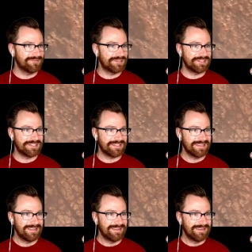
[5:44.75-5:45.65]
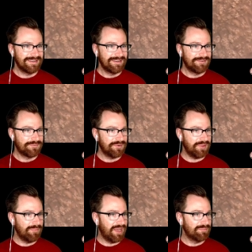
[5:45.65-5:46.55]
which is
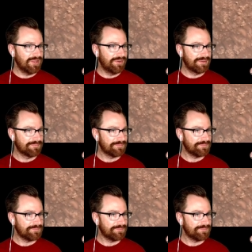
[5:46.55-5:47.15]
really mind-blowing.